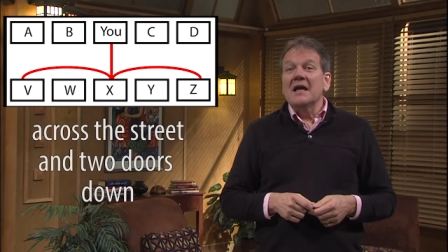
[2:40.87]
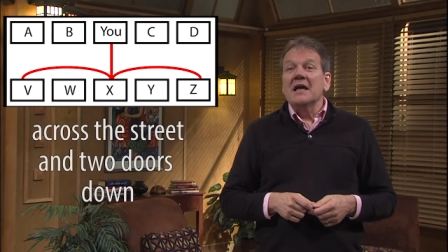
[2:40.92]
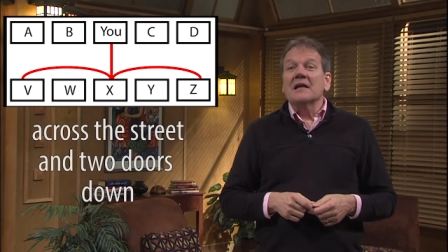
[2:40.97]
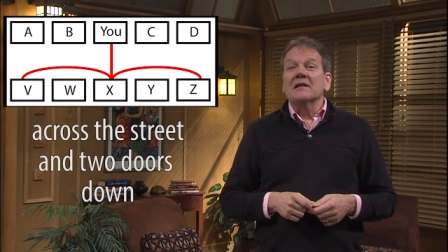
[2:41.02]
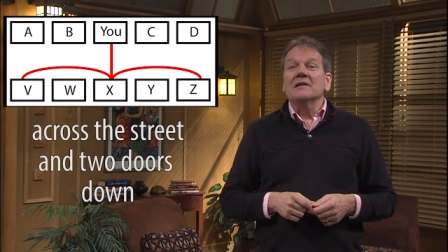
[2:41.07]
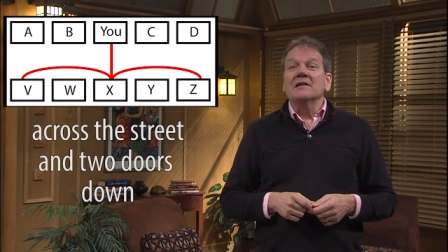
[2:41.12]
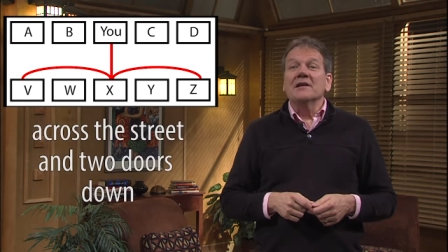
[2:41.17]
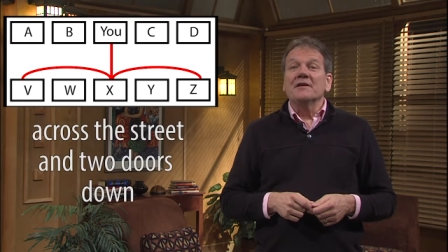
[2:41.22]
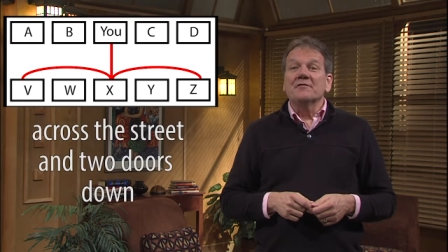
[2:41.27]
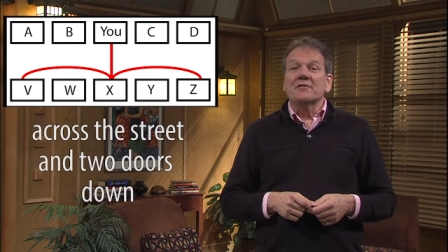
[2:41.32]

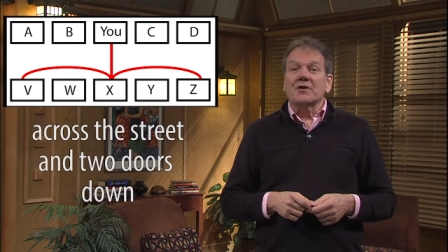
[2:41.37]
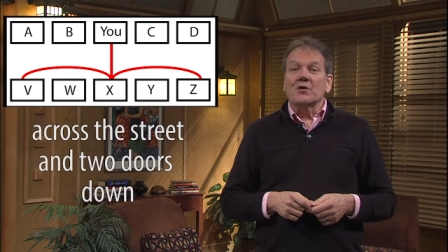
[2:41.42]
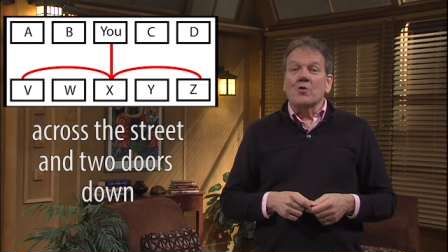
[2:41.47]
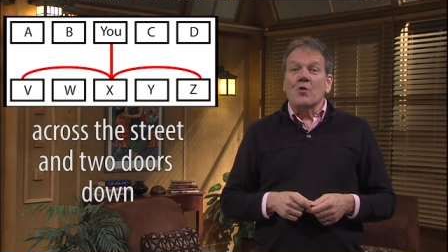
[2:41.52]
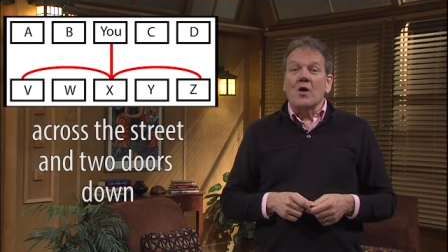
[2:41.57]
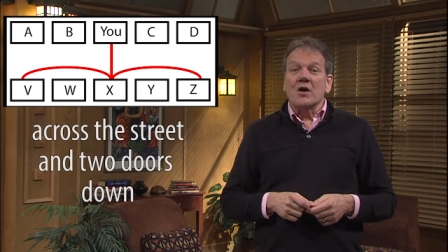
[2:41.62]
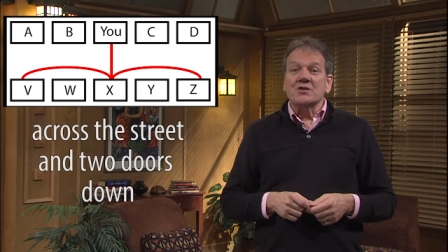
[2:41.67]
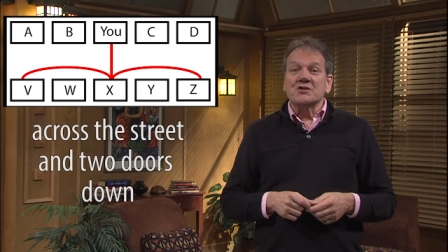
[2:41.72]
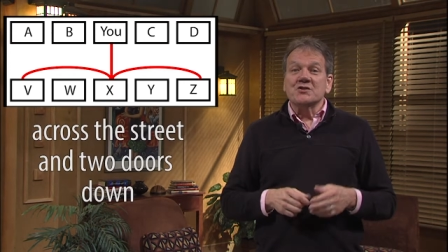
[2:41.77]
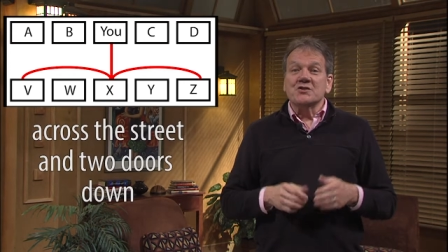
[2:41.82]
live
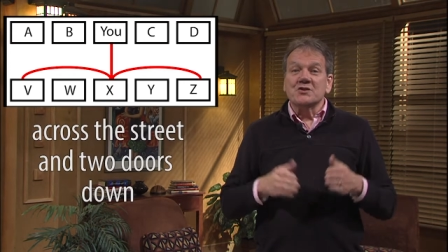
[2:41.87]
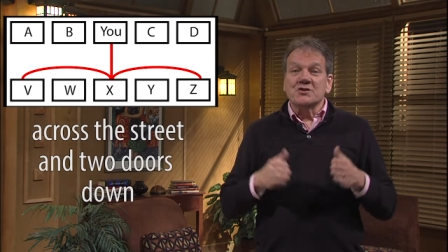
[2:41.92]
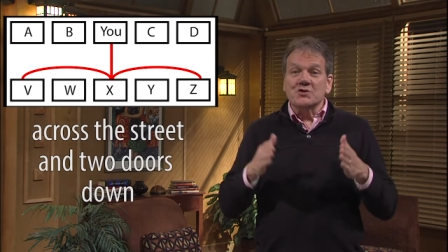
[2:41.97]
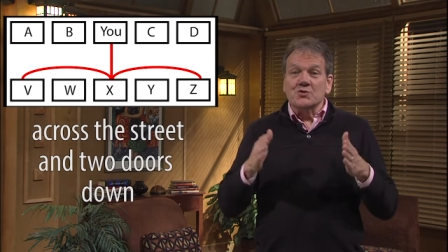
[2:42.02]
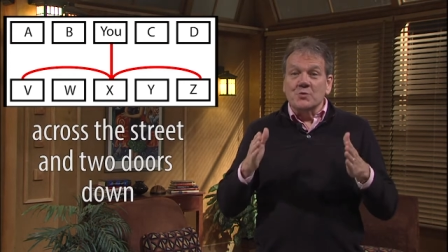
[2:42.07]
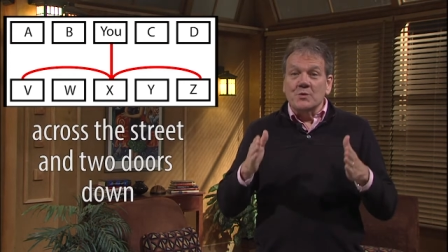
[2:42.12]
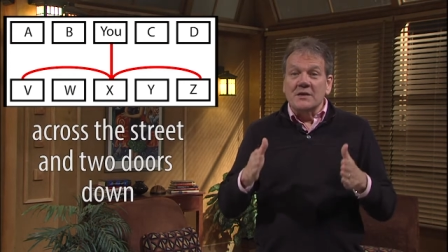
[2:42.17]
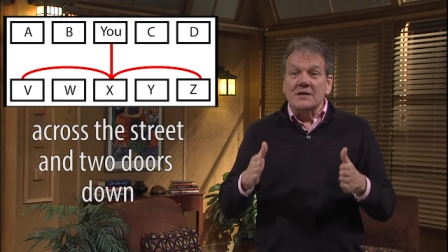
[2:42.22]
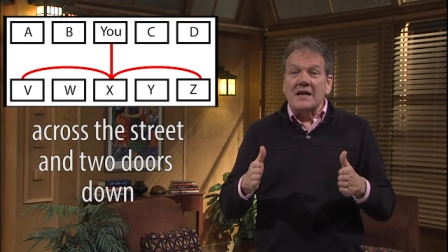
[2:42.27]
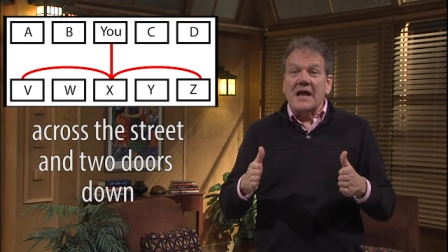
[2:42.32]
across the
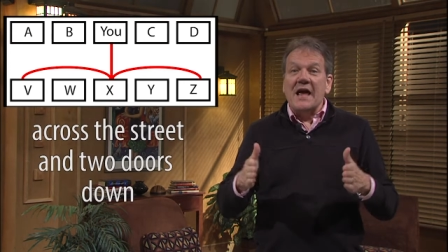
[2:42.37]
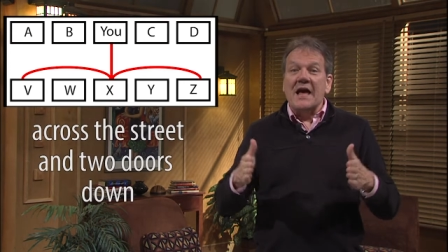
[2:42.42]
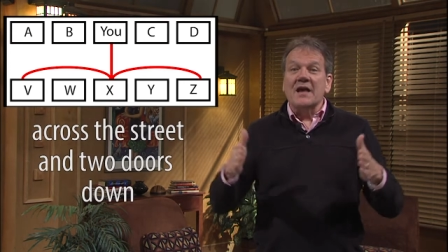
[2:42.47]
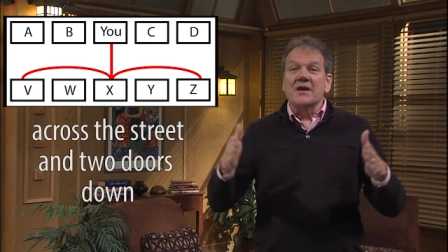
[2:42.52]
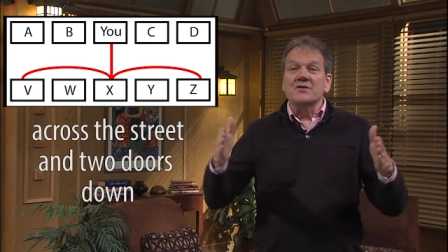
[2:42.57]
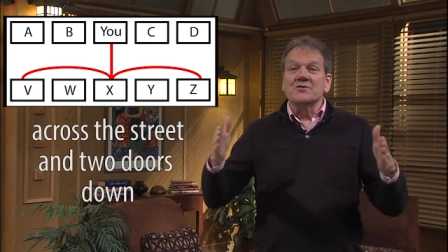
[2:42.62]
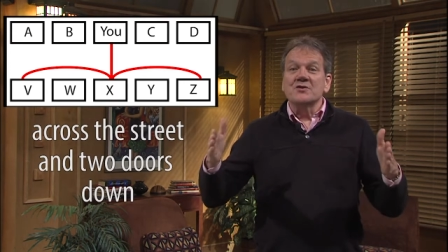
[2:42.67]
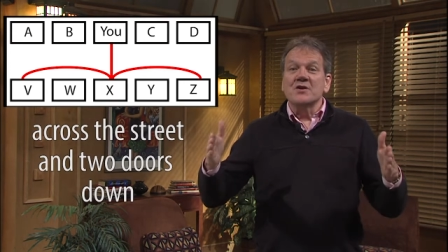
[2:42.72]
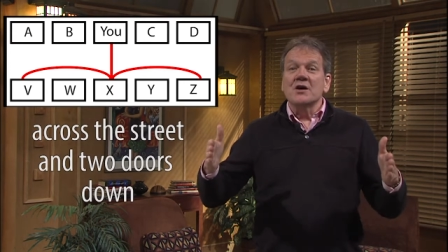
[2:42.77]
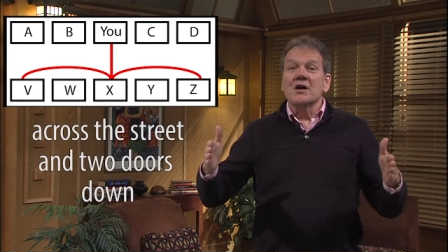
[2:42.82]
street
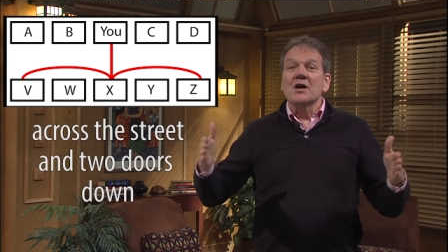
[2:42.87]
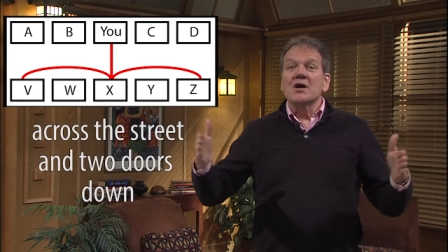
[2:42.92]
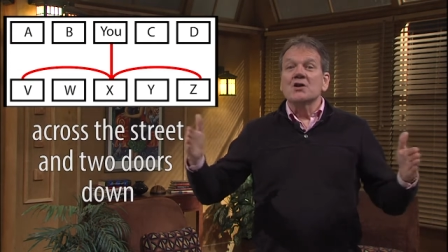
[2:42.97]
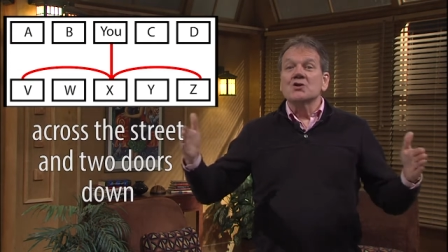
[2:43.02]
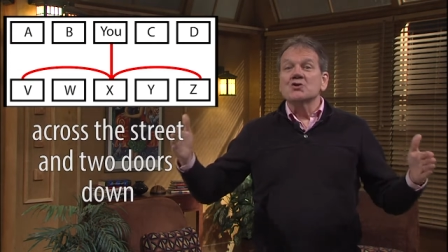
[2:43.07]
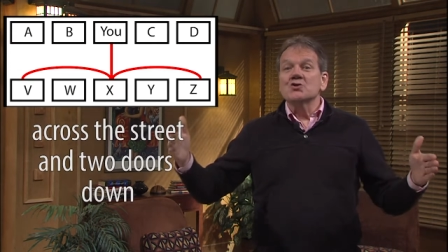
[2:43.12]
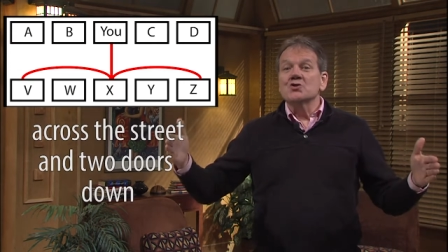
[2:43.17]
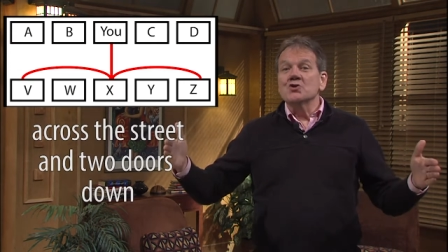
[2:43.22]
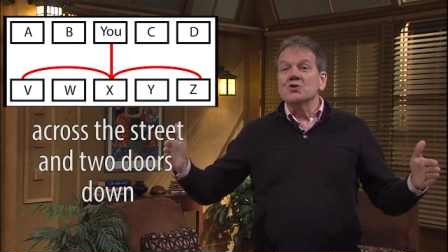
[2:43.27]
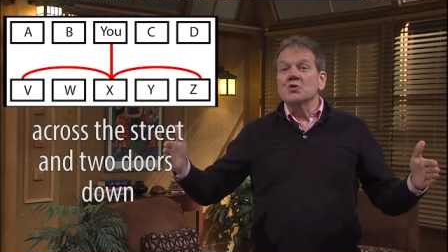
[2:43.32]
and
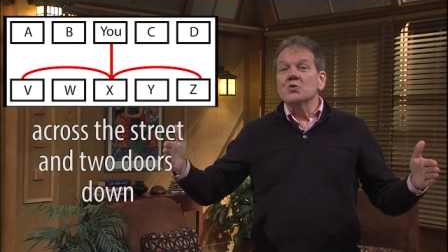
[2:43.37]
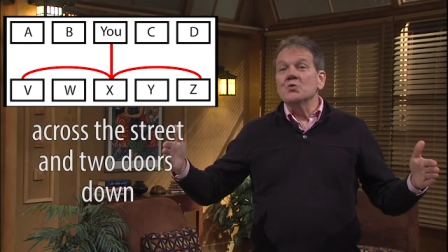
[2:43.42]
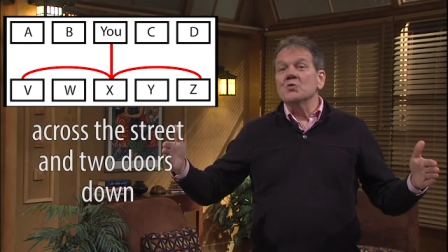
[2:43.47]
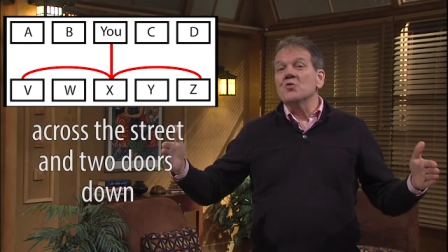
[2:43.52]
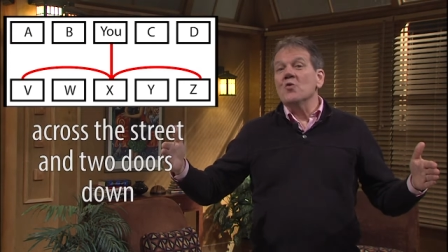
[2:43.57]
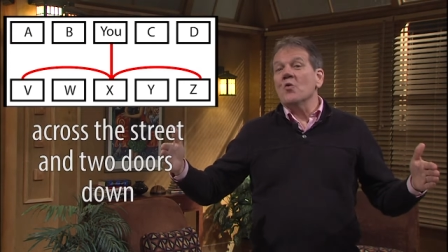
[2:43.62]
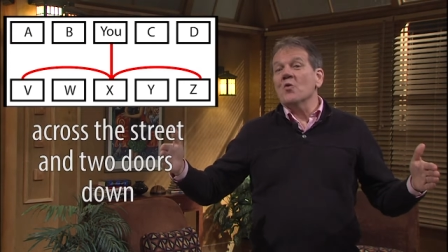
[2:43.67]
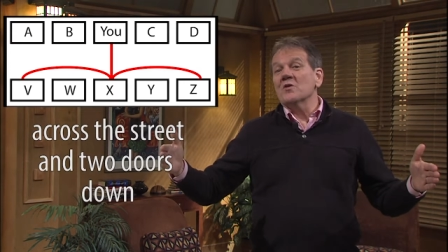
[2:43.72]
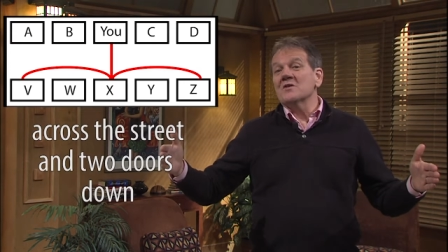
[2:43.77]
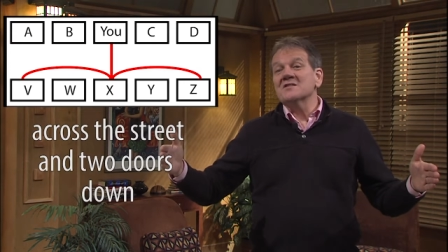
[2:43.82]
2
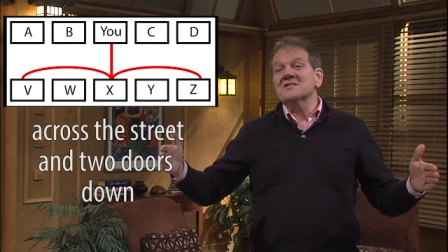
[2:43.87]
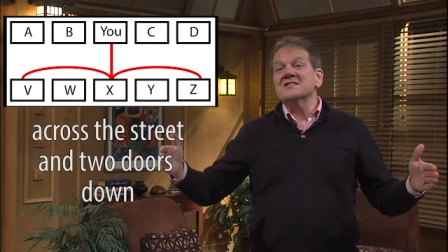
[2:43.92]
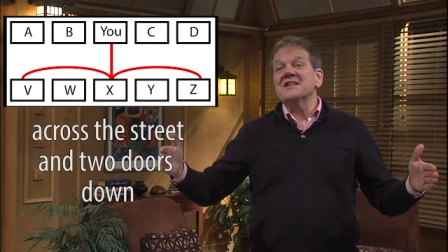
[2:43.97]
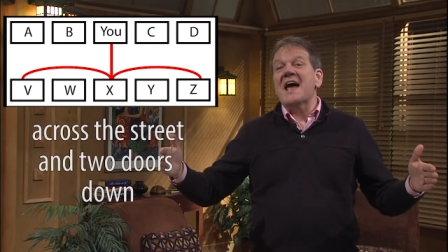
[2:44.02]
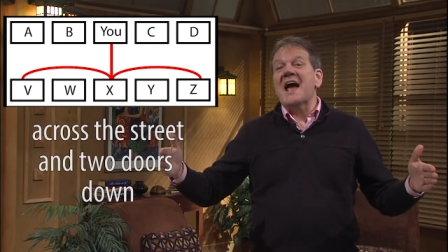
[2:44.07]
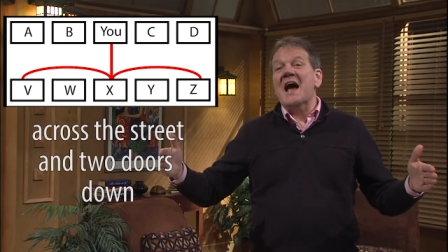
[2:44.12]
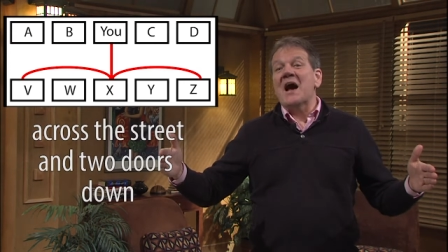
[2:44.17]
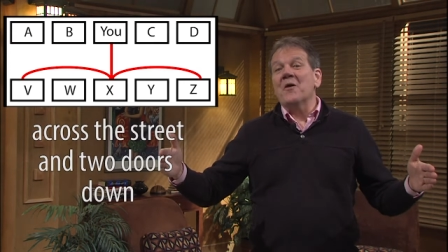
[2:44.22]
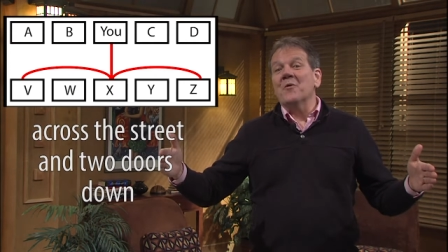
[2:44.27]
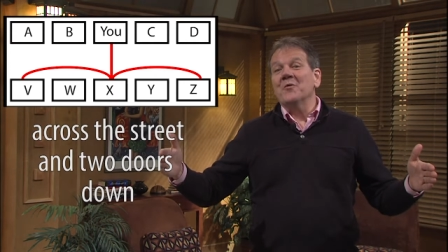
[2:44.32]
doors
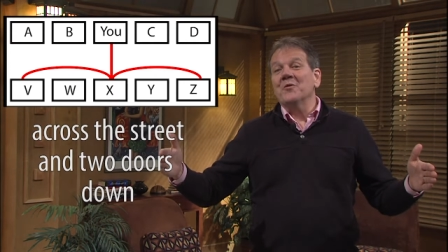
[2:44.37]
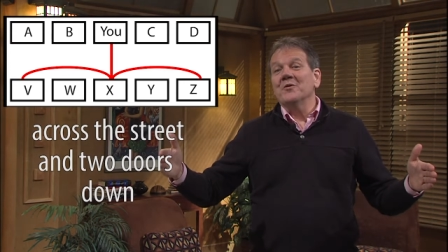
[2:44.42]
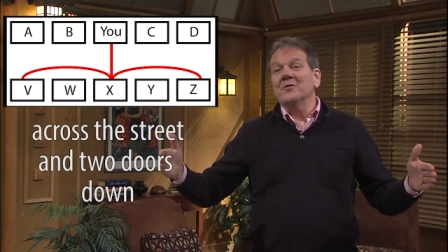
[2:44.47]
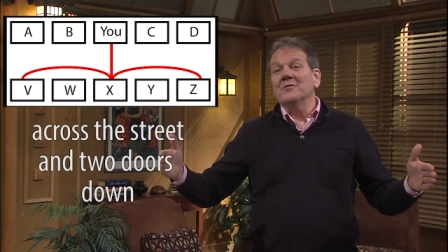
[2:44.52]
down.